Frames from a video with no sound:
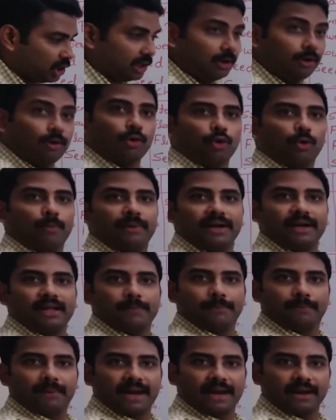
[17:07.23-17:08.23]
true breeding
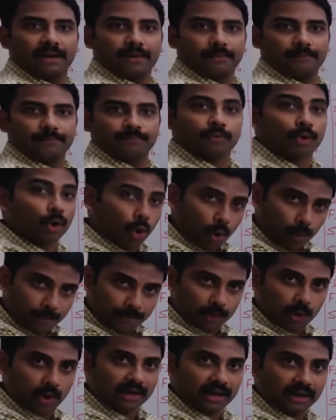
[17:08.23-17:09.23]
plant. Hope you
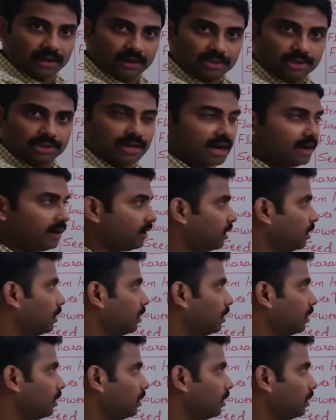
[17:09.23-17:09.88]
are understanding.